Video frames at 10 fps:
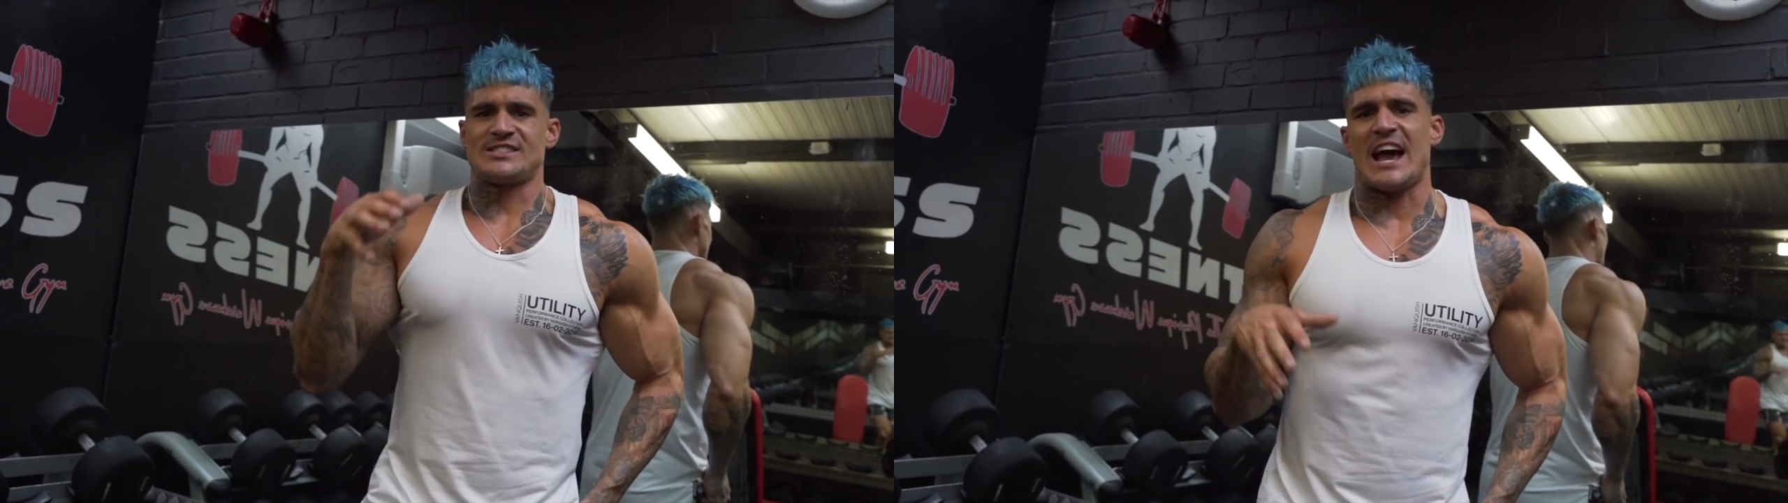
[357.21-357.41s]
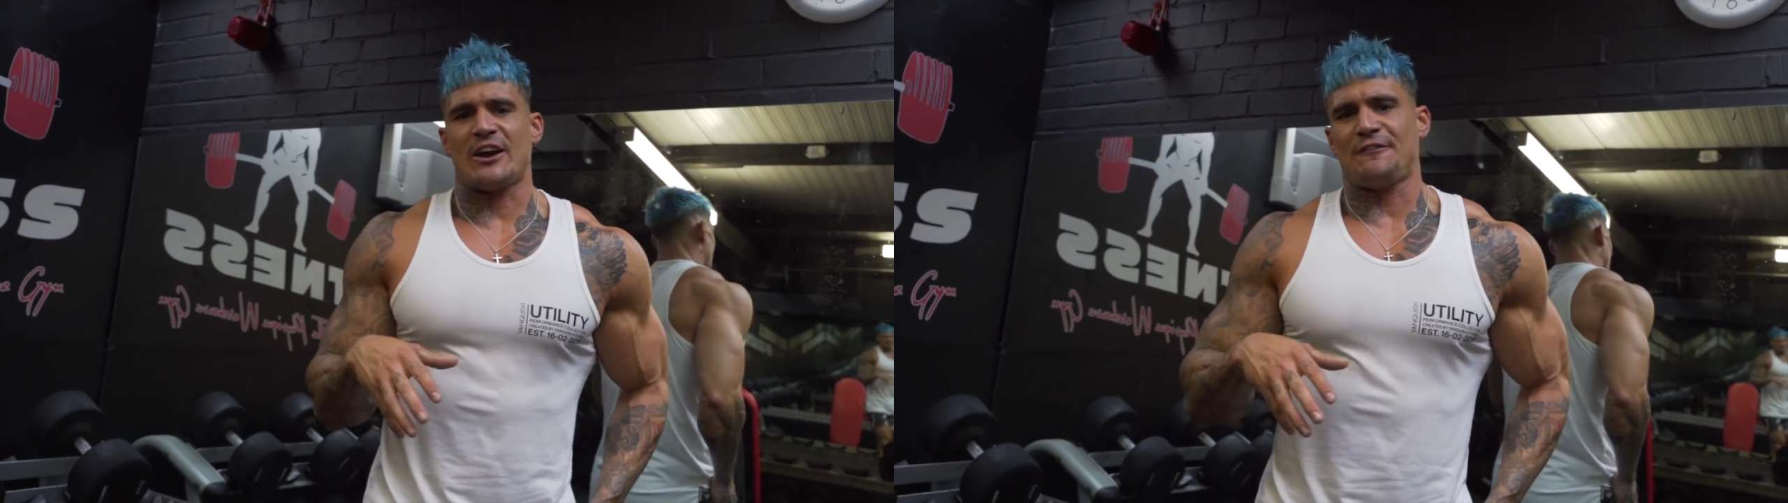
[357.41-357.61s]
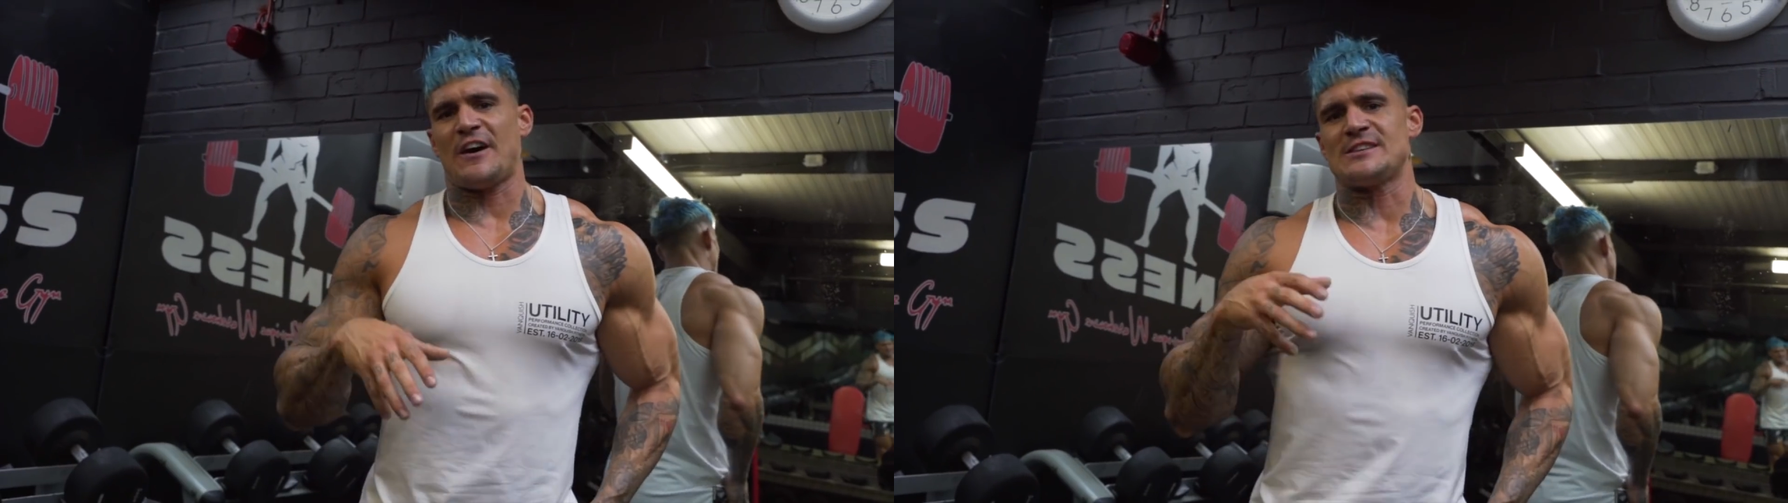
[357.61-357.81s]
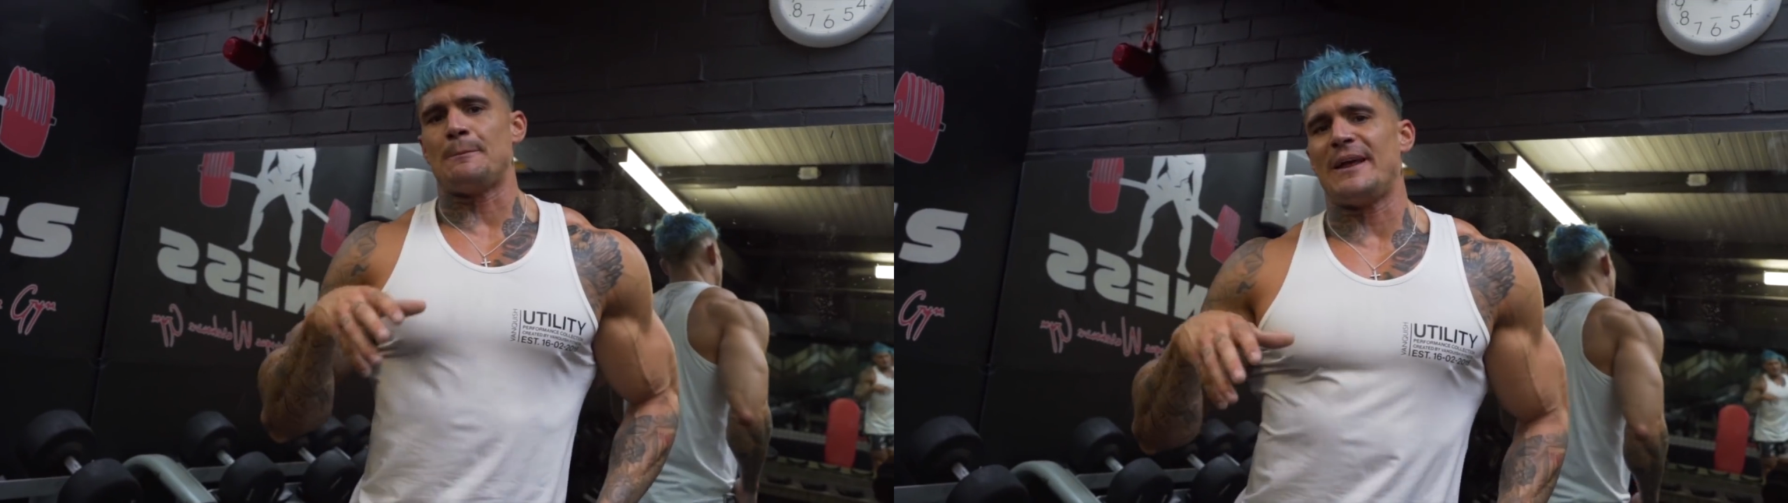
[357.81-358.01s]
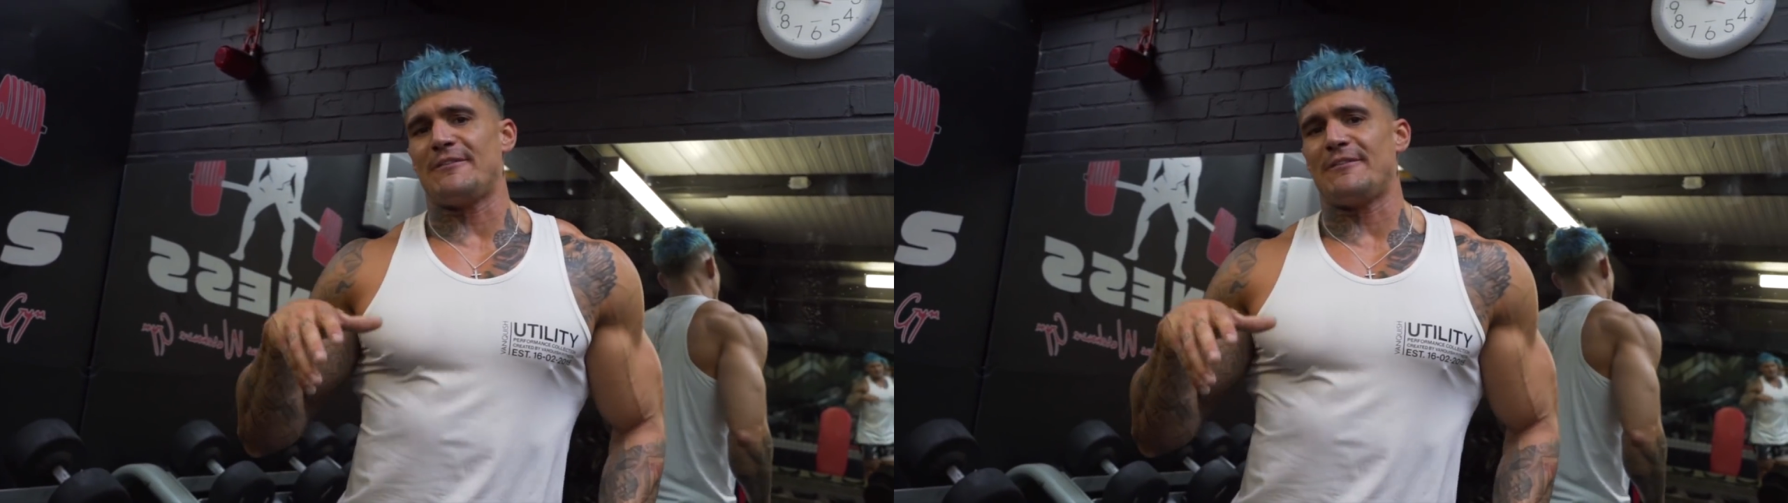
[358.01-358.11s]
sacrifice a bit